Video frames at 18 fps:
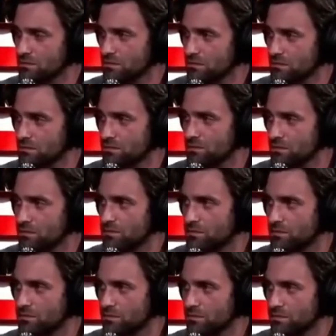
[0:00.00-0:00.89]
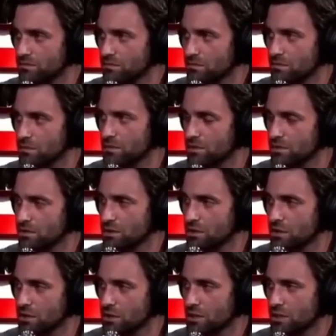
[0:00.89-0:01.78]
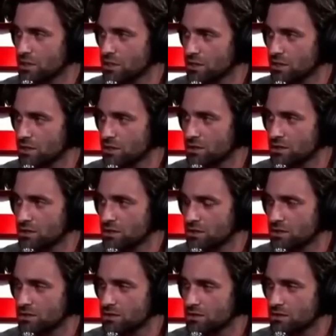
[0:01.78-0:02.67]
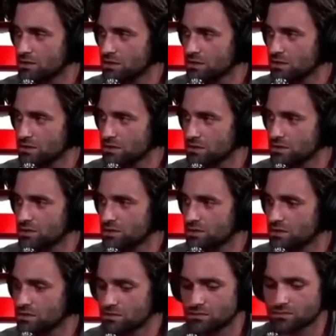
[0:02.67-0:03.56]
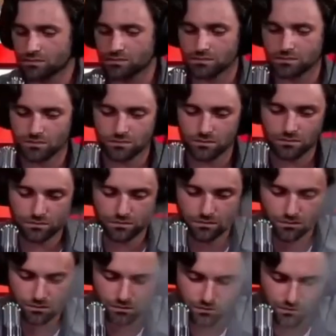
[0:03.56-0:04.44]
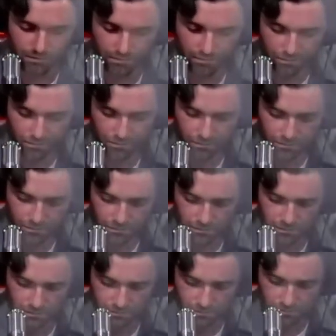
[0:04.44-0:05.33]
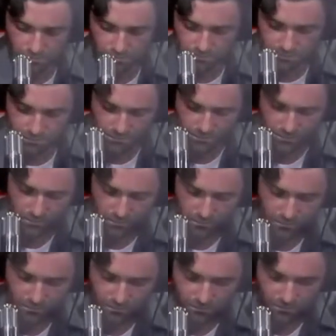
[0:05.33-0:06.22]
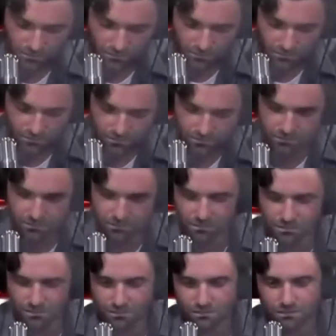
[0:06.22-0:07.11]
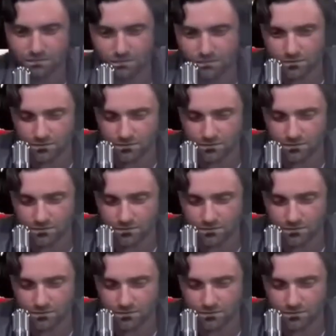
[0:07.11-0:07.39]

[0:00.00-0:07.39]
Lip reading: The person shown says nothing.